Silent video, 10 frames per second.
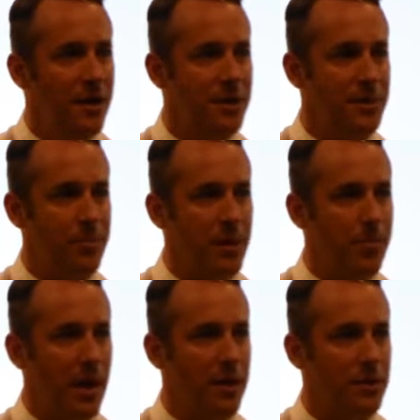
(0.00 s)
is a
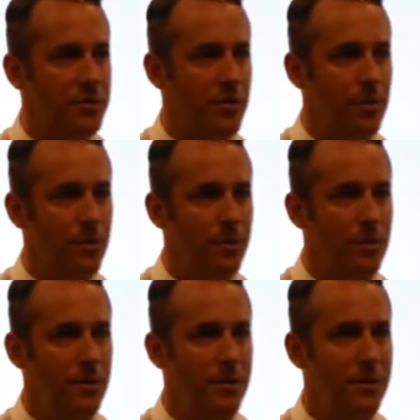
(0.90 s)
big pile of 2. You
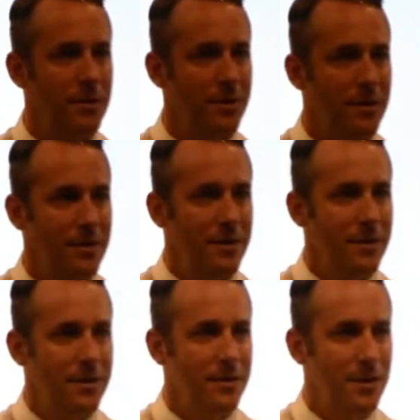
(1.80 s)

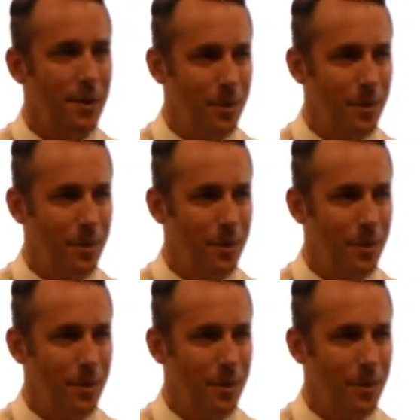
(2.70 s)
know